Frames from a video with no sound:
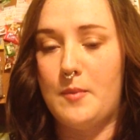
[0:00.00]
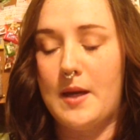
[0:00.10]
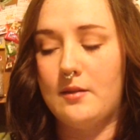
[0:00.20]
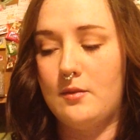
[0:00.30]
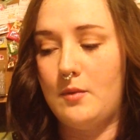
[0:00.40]

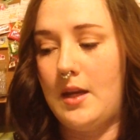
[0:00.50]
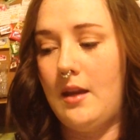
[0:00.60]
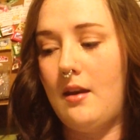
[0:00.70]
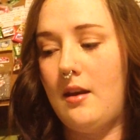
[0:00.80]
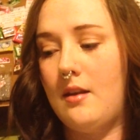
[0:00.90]
passed away,
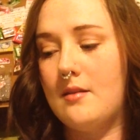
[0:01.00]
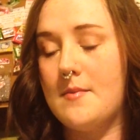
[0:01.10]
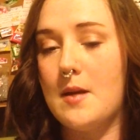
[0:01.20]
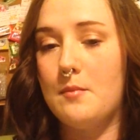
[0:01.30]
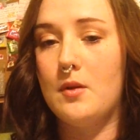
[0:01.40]
and in
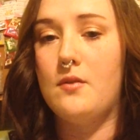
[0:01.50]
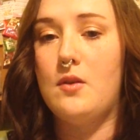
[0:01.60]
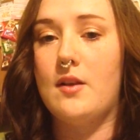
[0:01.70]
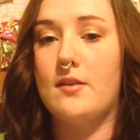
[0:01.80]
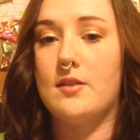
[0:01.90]
September of
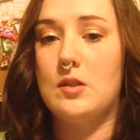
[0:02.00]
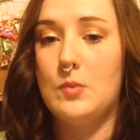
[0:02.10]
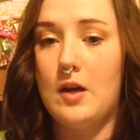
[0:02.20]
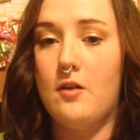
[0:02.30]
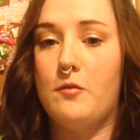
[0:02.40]

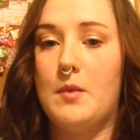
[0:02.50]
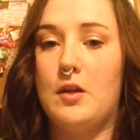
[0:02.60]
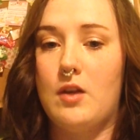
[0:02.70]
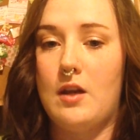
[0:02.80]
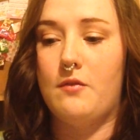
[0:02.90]
2012, my
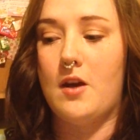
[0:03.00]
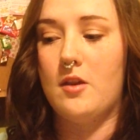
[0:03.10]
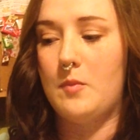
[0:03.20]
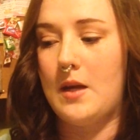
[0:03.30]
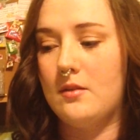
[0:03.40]

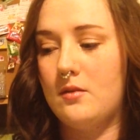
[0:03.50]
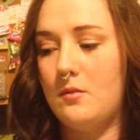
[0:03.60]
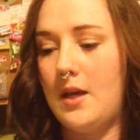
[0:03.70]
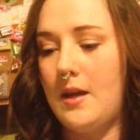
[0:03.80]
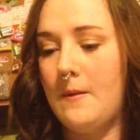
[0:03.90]
grandfather passed
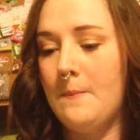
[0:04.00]
away.